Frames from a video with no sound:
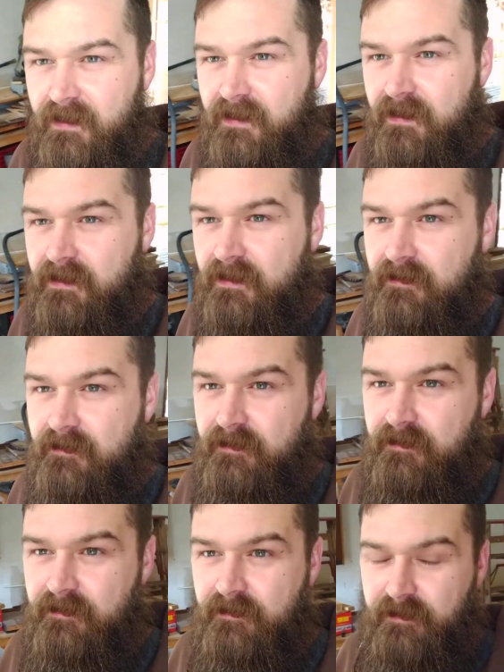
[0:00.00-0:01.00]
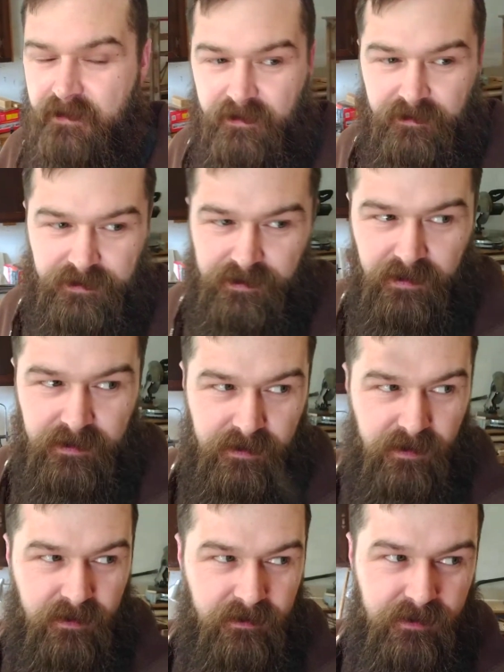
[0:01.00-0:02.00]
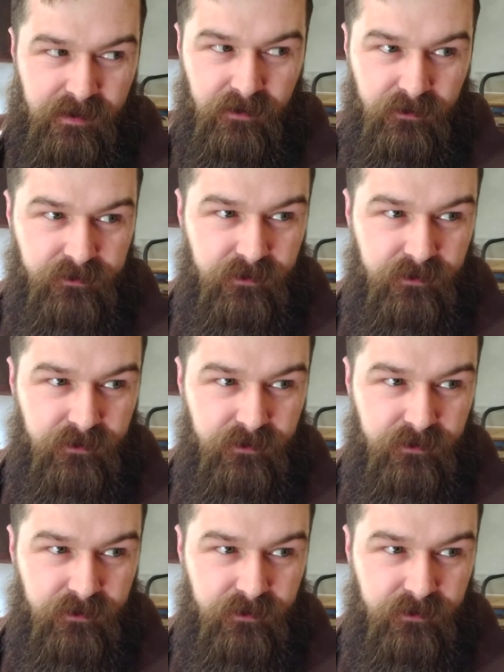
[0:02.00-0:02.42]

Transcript: kind of. You know, it's not a single